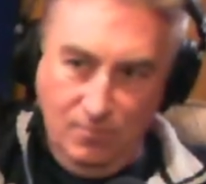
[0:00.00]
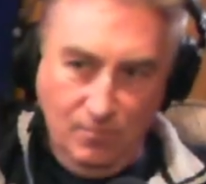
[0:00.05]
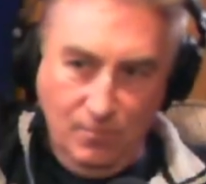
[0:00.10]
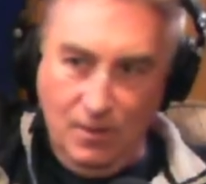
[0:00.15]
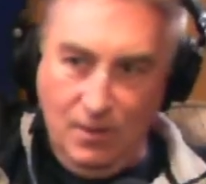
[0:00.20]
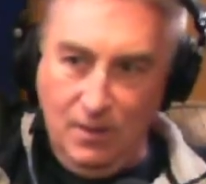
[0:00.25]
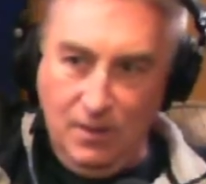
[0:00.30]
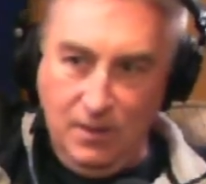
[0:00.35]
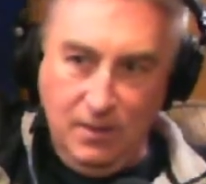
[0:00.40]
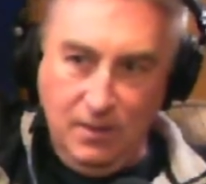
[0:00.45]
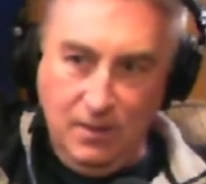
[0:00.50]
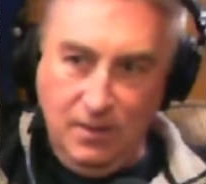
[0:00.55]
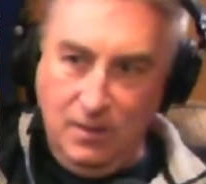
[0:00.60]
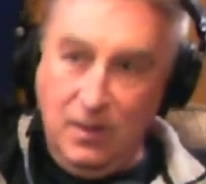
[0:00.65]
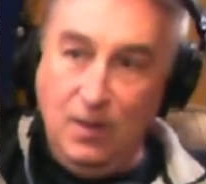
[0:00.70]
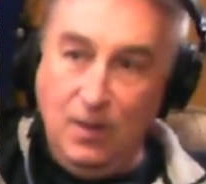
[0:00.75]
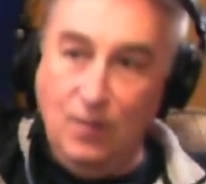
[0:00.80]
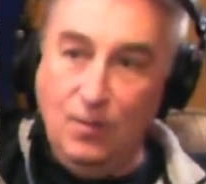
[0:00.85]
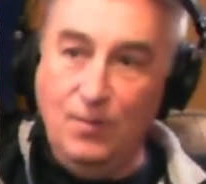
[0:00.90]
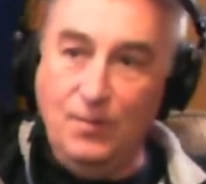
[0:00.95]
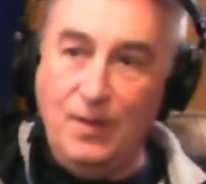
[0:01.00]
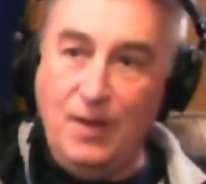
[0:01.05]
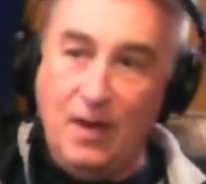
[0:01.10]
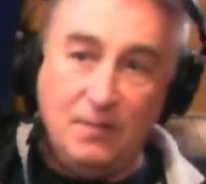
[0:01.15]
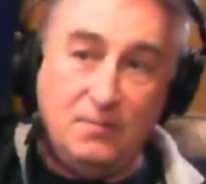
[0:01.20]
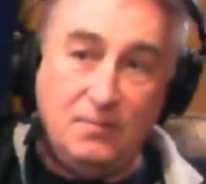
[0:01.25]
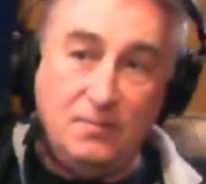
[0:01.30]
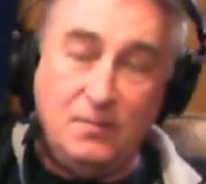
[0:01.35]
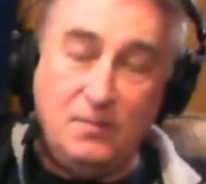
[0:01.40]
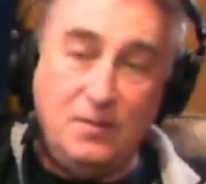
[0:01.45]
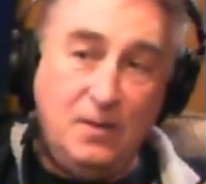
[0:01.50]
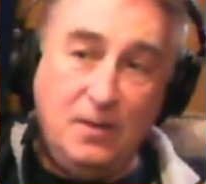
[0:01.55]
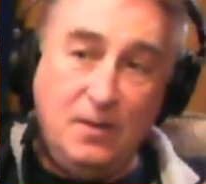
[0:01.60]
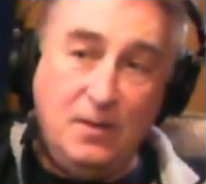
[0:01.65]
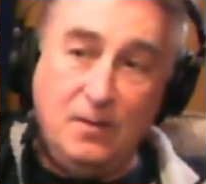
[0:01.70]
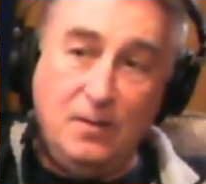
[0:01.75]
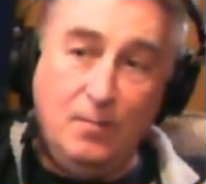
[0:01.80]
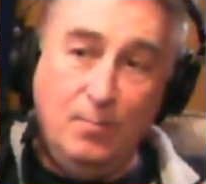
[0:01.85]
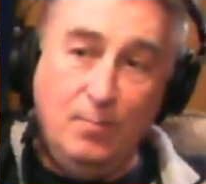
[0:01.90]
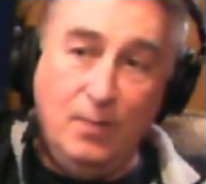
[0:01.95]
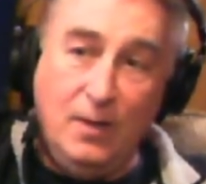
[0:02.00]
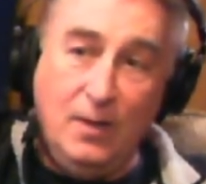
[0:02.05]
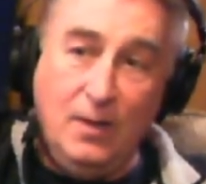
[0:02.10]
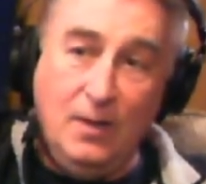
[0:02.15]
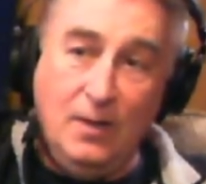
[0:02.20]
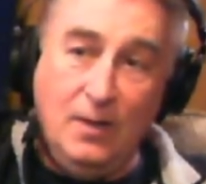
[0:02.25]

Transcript: really killed that scene completely.